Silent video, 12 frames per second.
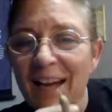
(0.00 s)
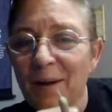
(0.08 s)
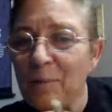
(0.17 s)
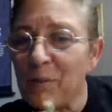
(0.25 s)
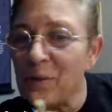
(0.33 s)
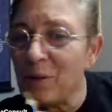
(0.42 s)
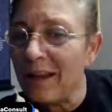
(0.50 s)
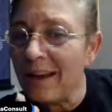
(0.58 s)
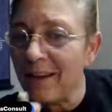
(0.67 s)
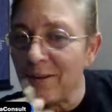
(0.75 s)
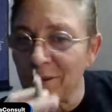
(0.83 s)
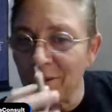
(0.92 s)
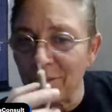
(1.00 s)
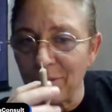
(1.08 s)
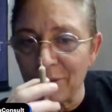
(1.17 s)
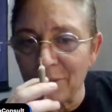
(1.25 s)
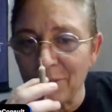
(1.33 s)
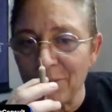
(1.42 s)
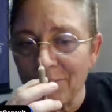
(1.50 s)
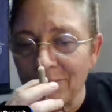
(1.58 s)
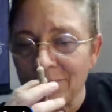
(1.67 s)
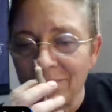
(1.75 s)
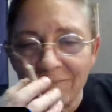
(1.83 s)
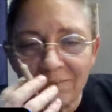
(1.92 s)
of pull air through,
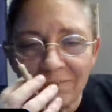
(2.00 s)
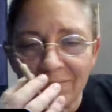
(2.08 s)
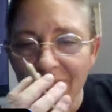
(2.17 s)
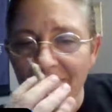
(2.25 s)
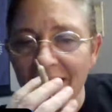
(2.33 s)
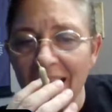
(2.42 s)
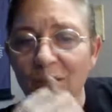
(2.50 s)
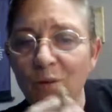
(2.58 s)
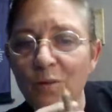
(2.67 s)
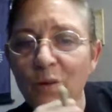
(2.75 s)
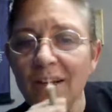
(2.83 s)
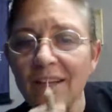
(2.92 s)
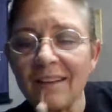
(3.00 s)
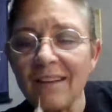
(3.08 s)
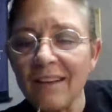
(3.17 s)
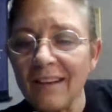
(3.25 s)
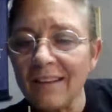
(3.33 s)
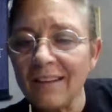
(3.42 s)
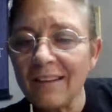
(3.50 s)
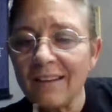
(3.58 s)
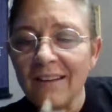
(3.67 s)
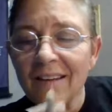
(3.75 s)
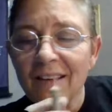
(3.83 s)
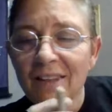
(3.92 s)
and you wouldn't think
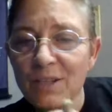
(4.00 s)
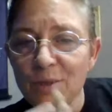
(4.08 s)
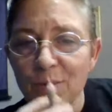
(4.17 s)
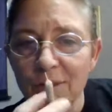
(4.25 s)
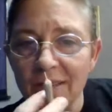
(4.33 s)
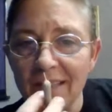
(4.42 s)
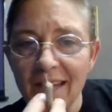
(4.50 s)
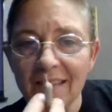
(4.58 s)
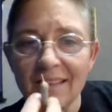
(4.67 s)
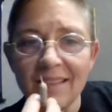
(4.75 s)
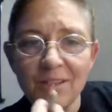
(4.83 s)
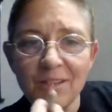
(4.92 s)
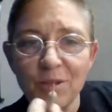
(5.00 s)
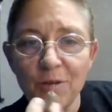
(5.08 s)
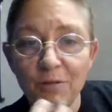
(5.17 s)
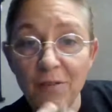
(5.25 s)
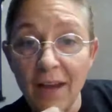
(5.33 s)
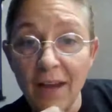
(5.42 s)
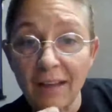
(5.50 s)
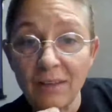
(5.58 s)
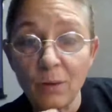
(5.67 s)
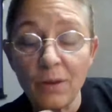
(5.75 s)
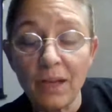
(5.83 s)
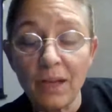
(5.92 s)
that you would get such an effect
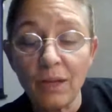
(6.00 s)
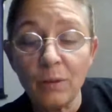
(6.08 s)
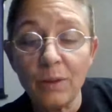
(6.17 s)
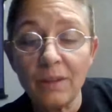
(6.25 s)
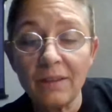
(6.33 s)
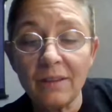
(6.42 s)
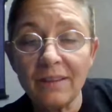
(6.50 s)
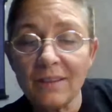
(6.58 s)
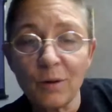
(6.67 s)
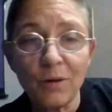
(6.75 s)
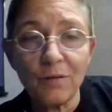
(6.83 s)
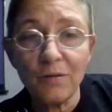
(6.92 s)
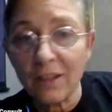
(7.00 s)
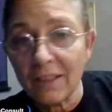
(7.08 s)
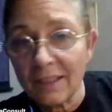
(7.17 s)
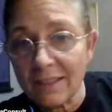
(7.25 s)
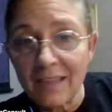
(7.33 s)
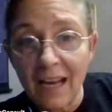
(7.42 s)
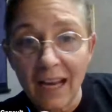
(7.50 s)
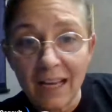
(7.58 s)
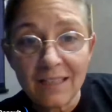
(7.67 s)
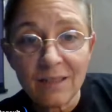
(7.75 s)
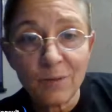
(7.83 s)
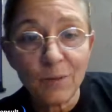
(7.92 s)
or that you would sort of feel and
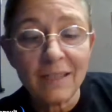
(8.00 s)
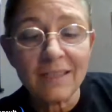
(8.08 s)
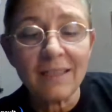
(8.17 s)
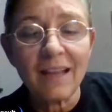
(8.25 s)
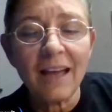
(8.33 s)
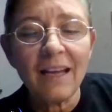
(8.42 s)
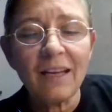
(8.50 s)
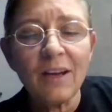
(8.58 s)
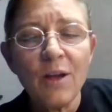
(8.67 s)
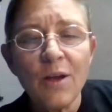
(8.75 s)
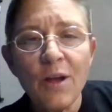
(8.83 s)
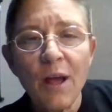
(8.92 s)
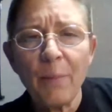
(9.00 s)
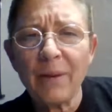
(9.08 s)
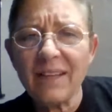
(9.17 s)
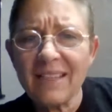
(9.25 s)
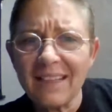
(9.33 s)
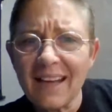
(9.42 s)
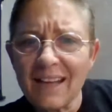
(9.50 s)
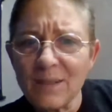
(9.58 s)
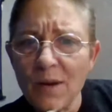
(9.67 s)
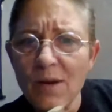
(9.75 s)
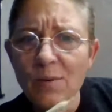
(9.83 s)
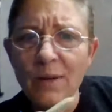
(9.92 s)
taste what it's like, but it's a
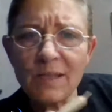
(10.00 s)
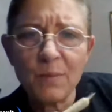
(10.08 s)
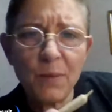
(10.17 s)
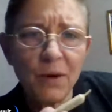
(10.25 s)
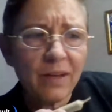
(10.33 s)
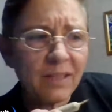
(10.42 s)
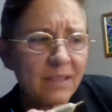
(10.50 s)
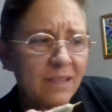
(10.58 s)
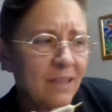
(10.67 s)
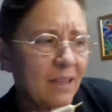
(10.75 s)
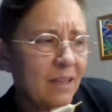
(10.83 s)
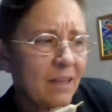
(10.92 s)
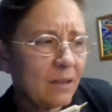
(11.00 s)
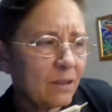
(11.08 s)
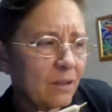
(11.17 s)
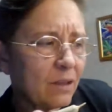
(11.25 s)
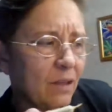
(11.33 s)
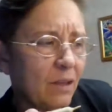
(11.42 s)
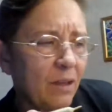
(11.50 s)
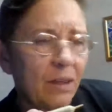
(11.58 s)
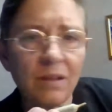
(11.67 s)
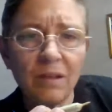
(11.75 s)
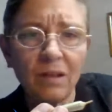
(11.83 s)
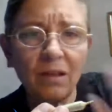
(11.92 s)
nice way to experience
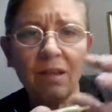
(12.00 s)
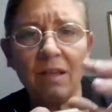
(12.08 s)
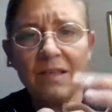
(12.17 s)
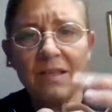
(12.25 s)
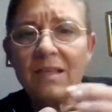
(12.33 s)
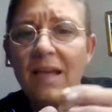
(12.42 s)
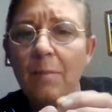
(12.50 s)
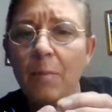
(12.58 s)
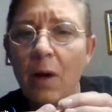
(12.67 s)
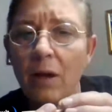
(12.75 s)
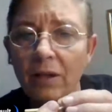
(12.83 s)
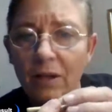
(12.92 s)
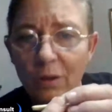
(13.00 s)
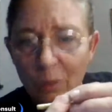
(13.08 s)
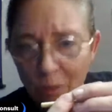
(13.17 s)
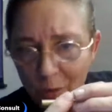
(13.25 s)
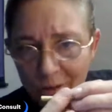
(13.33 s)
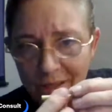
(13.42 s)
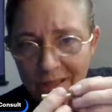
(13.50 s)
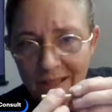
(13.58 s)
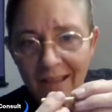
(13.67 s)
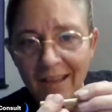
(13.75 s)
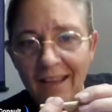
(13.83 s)
the scent molecules